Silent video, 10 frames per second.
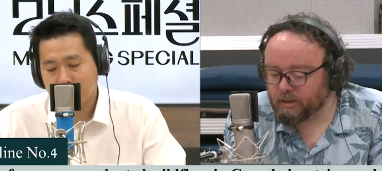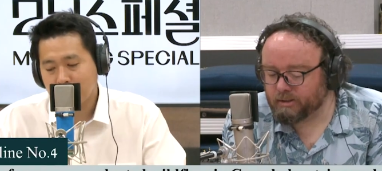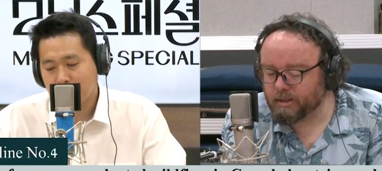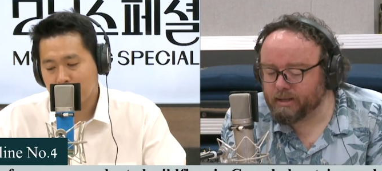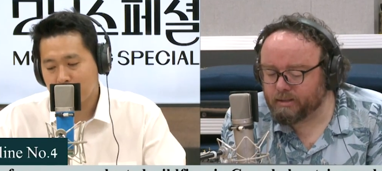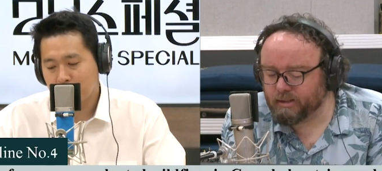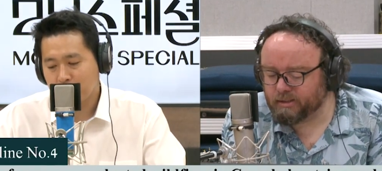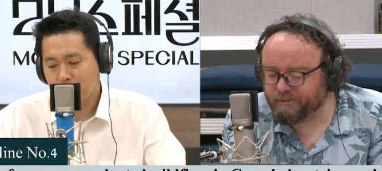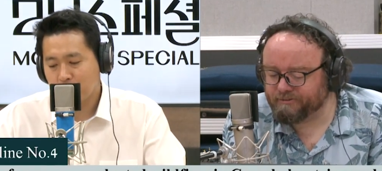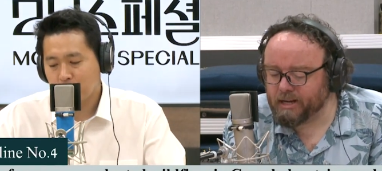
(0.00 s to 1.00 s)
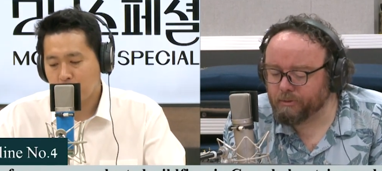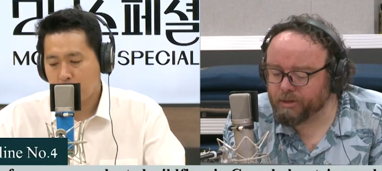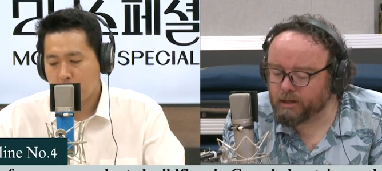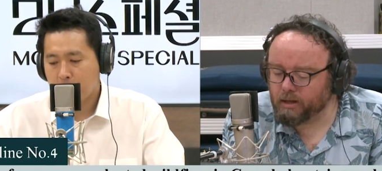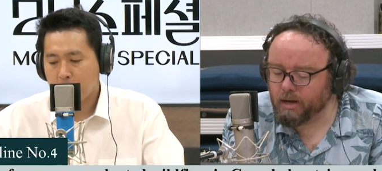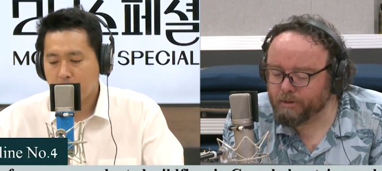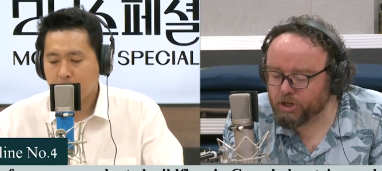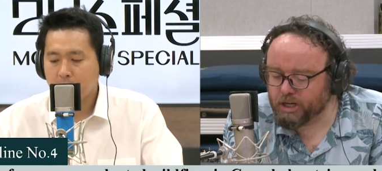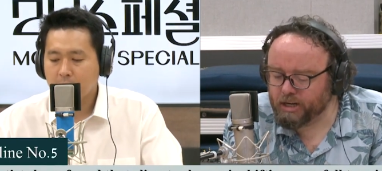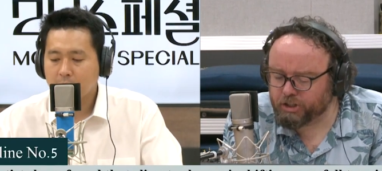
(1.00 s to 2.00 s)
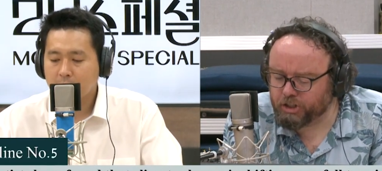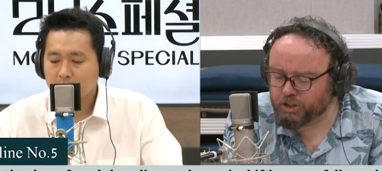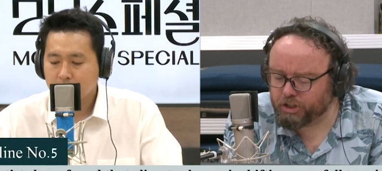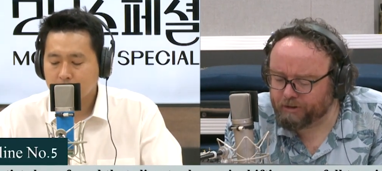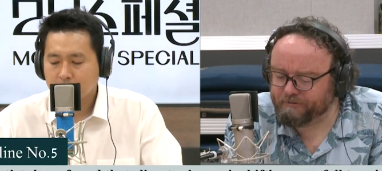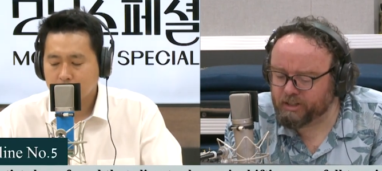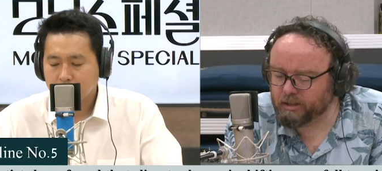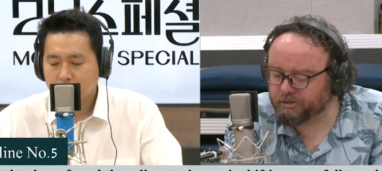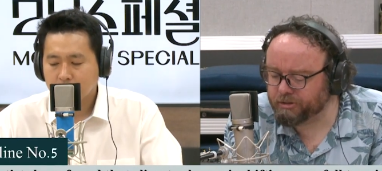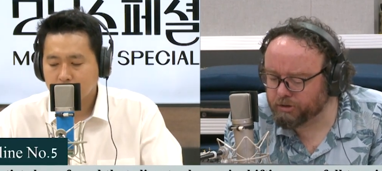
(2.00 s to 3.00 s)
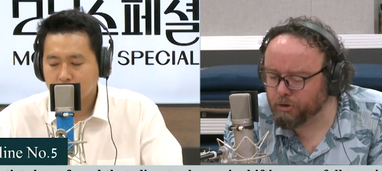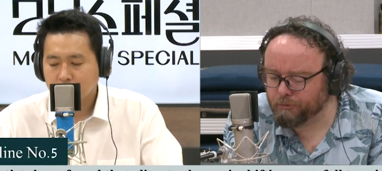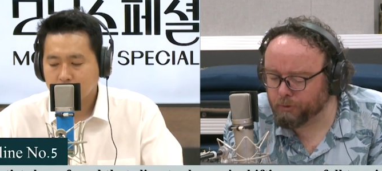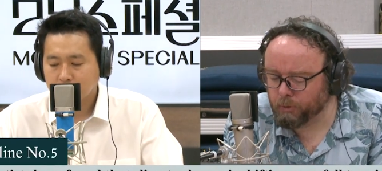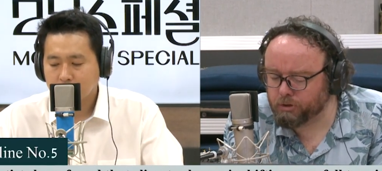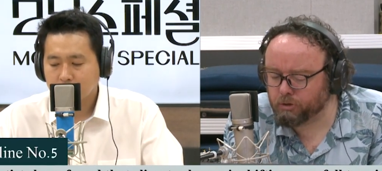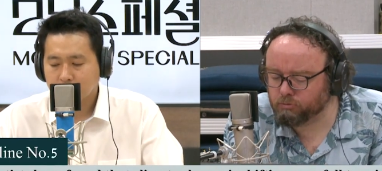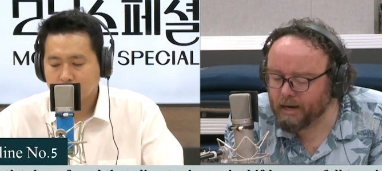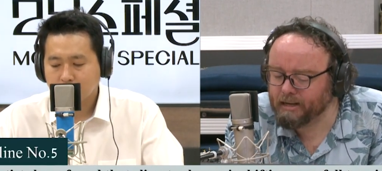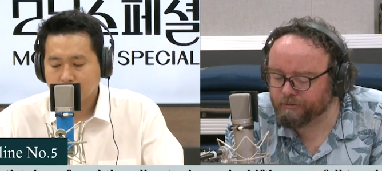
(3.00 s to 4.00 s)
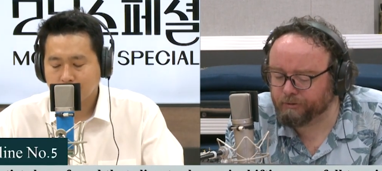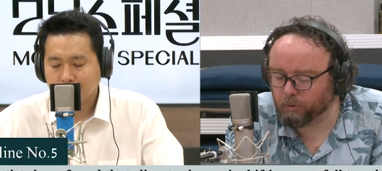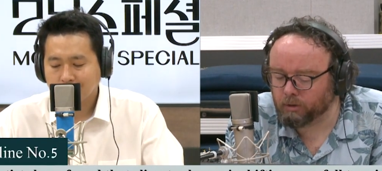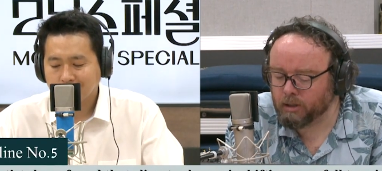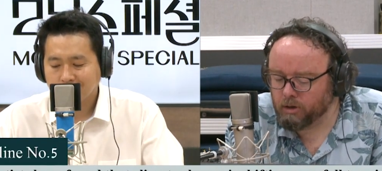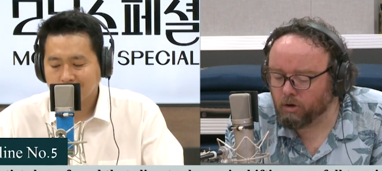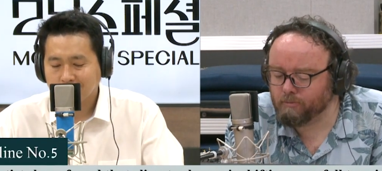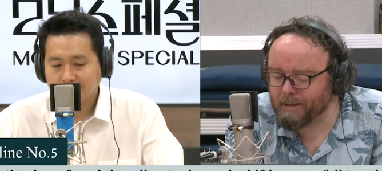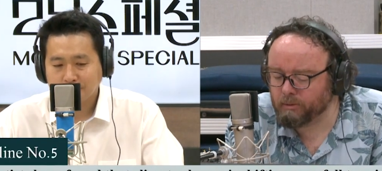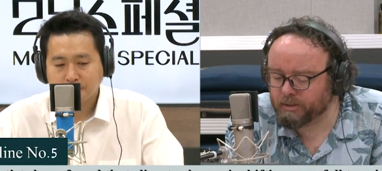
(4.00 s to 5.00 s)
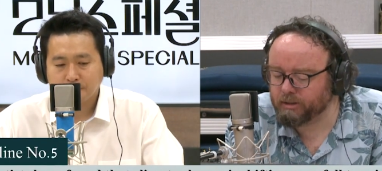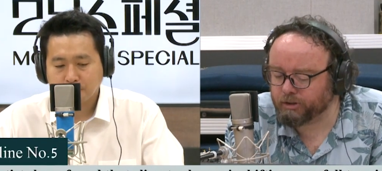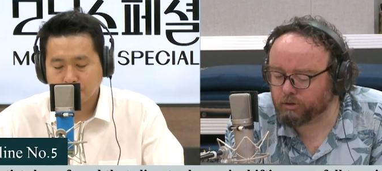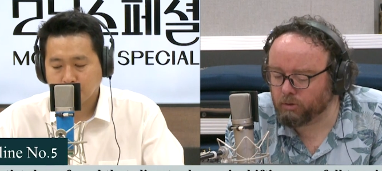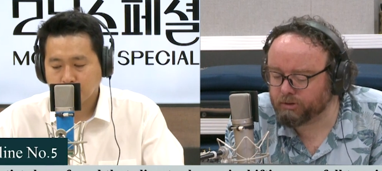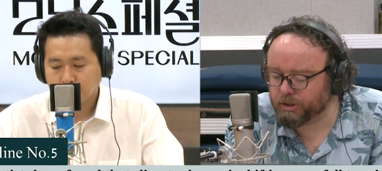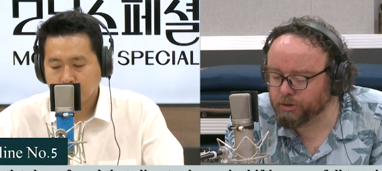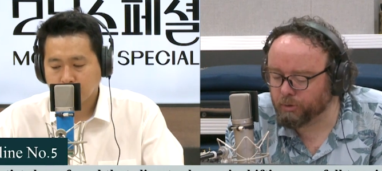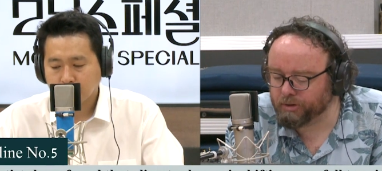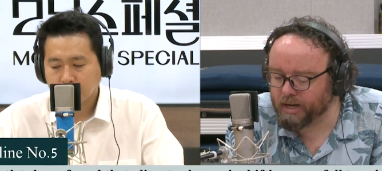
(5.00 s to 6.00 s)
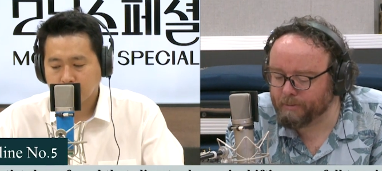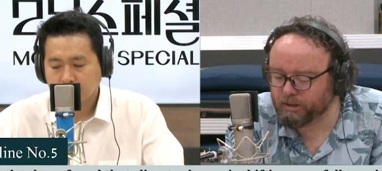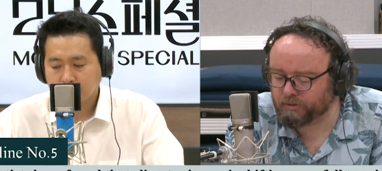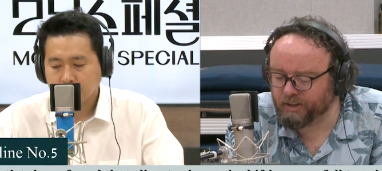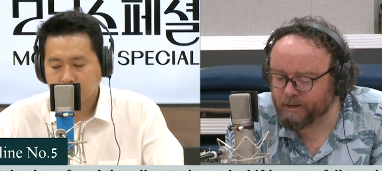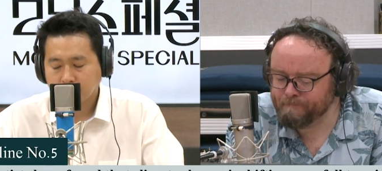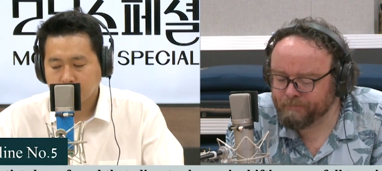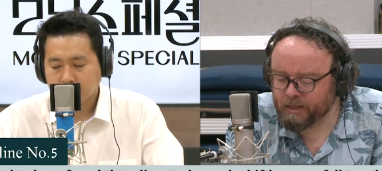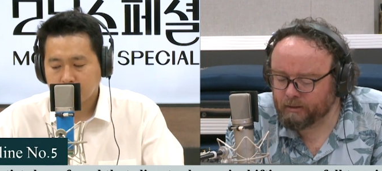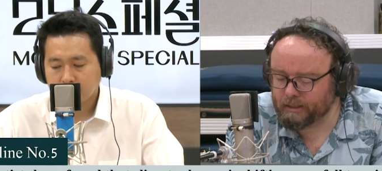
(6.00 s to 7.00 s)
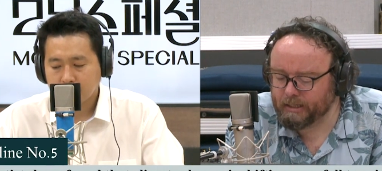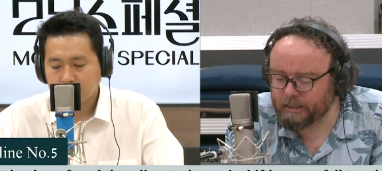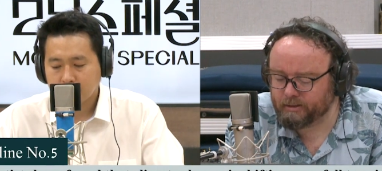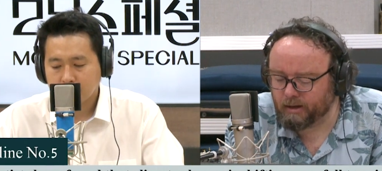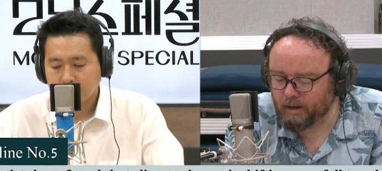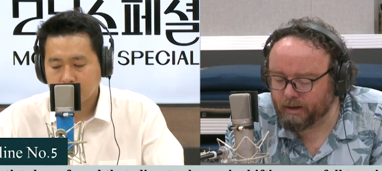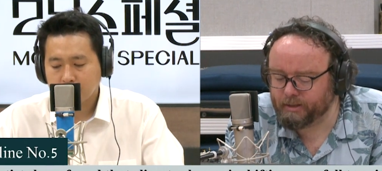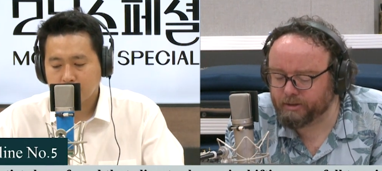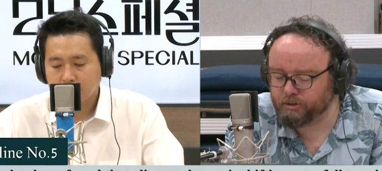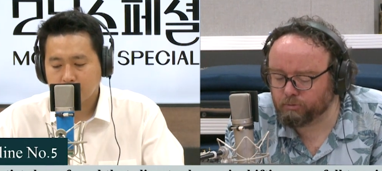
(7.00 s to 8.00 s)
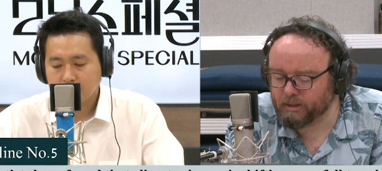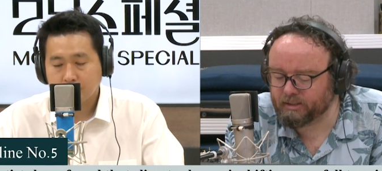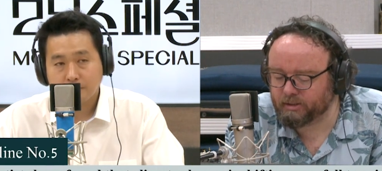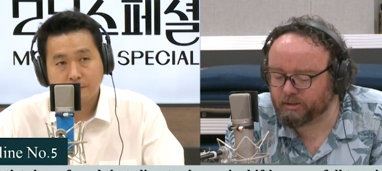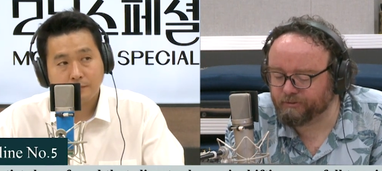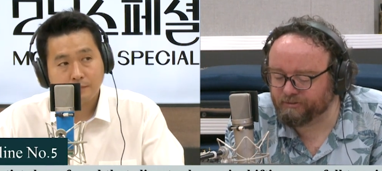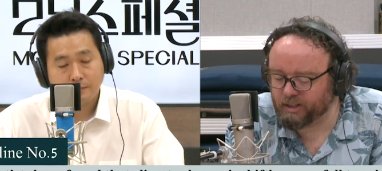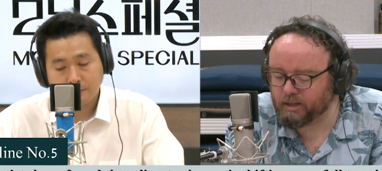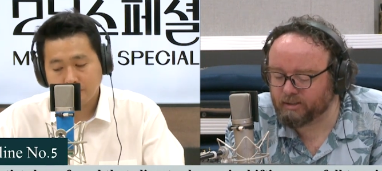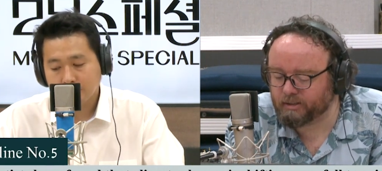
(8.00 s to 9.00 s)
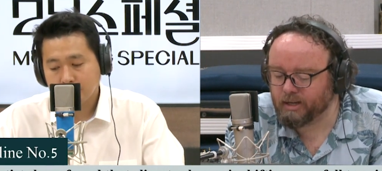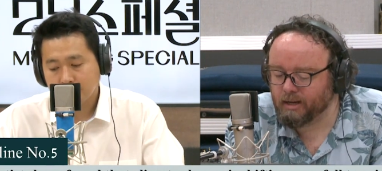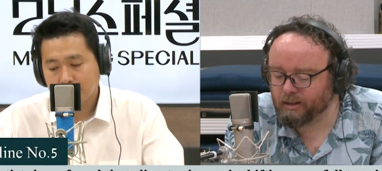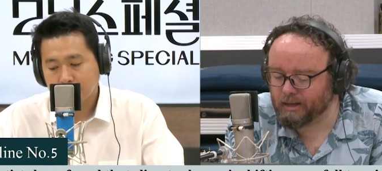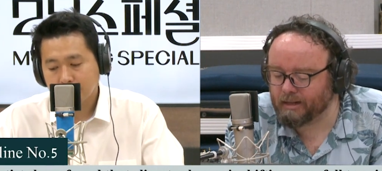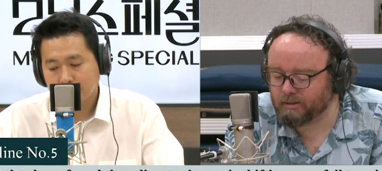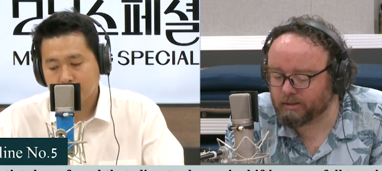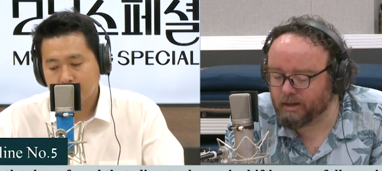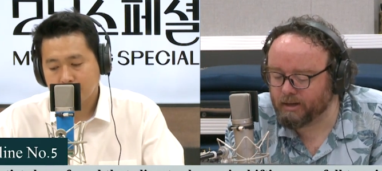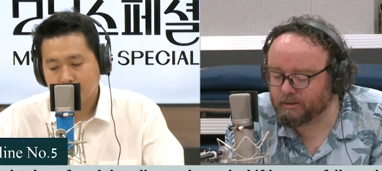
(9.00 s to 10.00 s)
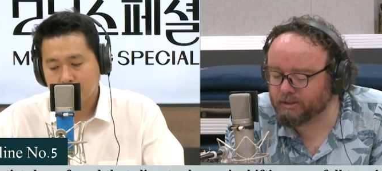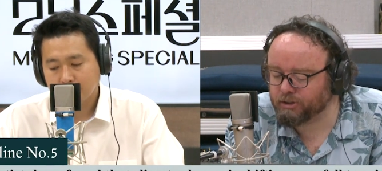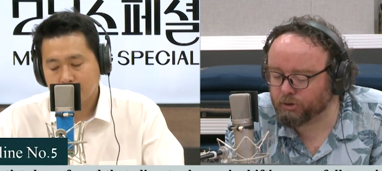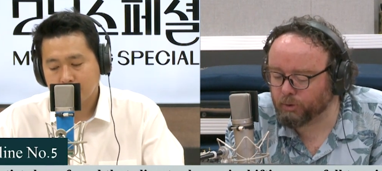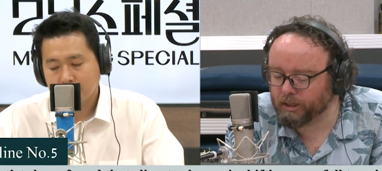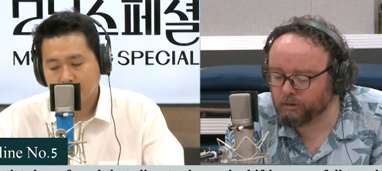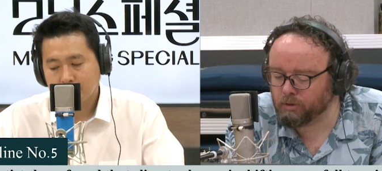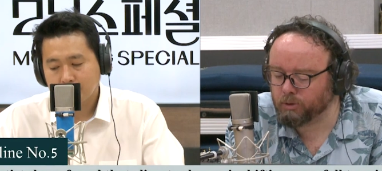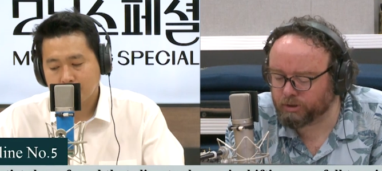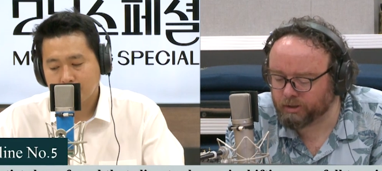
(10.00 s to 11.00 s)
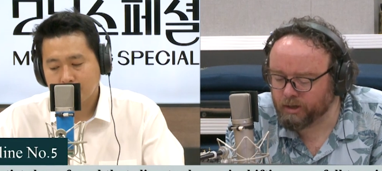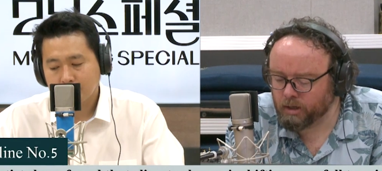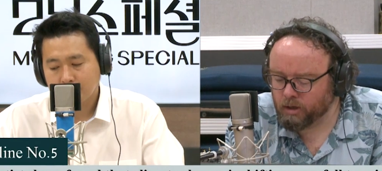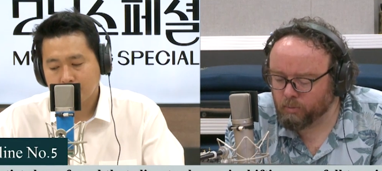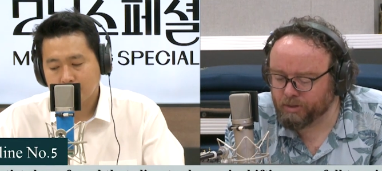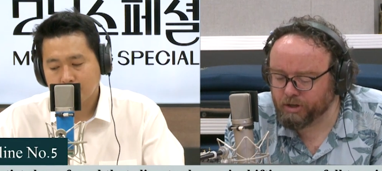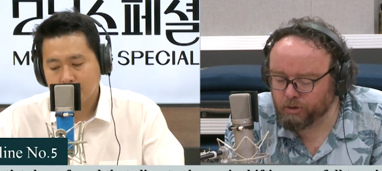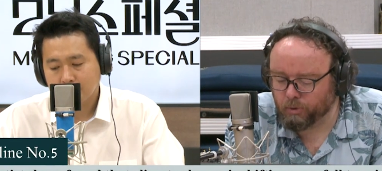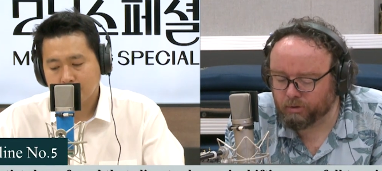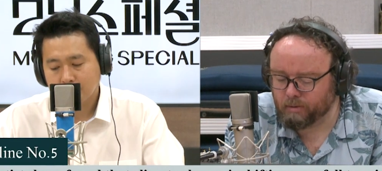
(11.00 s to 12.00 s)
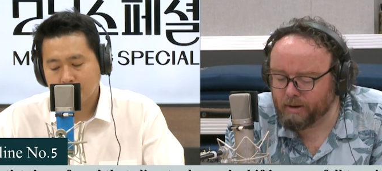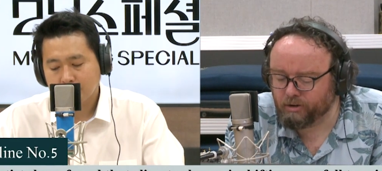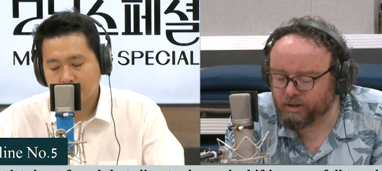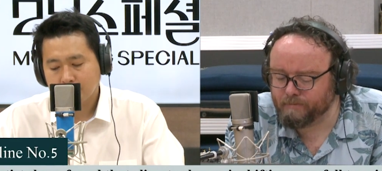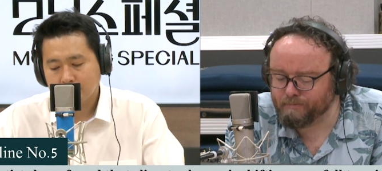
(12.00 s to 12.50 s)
Speaker 1: Scientists have found that climate change is shifting snowfall to rainfall on mountains across the northern hemisphere, leading to heightened risks of floods, landslides, and soil erosion, with the North American